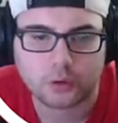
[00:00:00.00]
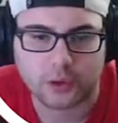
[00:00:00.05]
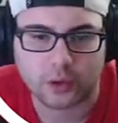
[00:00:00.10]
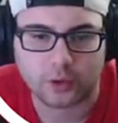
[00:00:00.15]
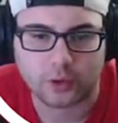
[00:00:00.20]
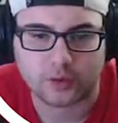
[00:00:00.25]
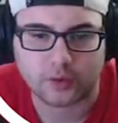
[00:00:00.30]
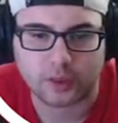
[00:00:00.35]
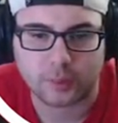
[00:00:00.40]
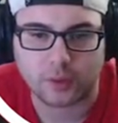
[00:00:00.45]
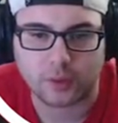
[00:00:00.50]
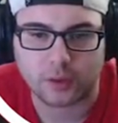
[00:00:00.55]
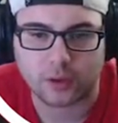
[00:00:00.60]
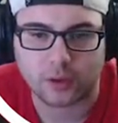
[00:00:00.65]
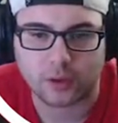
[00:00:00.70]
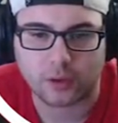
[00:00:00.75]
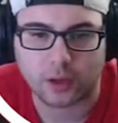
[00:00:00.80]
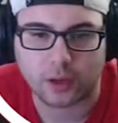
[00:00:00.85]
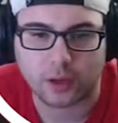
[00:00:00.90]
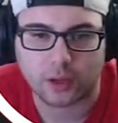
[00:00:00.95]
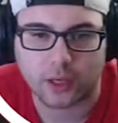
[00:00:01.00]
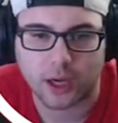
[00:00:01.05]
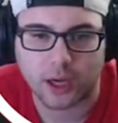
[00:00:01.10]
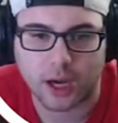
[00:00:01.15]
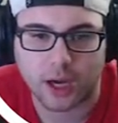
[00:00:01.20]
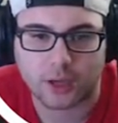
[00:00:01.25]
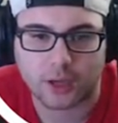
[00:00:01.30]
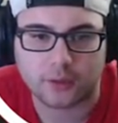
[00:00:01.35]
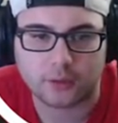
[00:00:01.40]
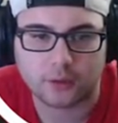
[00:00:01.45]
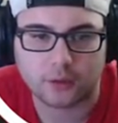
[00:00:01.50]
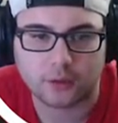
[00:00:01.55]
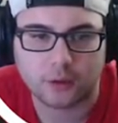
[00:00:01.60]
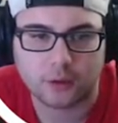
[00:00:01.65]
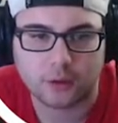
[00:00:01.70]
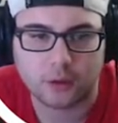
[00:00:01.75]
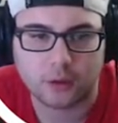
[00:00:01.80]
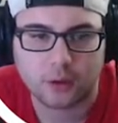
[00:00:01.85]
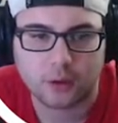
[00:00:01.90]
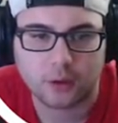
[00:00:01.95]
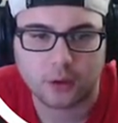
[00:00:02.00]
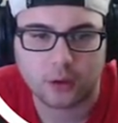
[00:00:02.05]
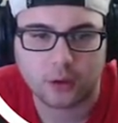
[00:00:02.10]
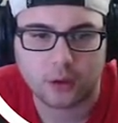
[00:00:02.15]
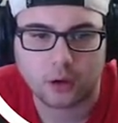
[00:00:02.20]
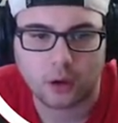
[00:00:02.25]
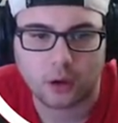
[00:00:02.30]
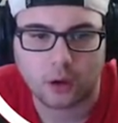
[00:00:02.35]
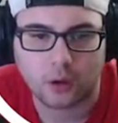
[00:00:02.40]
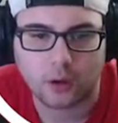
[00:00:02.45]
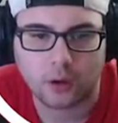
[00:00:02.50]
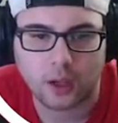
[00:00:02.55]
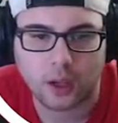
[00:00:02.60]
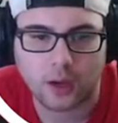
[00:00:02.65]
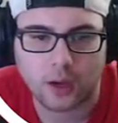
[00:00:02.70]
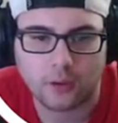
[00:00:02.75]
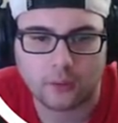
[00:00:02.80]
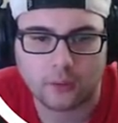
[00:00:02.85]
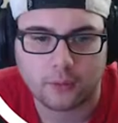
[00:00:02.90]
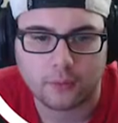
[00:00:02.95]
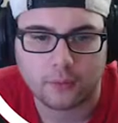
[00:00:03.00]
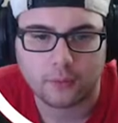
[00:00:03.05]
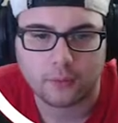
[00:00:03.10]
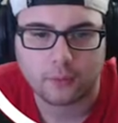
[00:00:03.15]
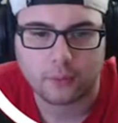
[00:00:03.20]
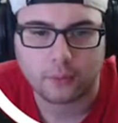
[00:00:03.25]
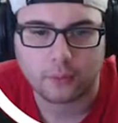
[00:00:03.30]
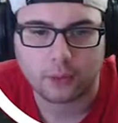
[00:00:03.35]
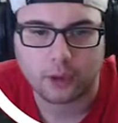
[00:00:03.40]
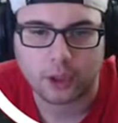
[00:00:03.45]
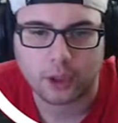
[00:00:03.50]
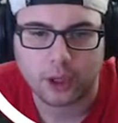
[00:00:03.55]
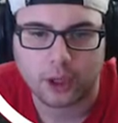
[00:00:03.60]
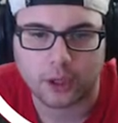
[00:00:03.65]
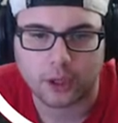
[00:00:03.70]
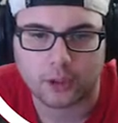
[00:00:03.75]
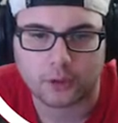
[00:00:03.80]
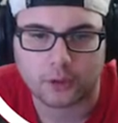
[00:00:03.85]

don't see me though, thank God. Okay, we're good.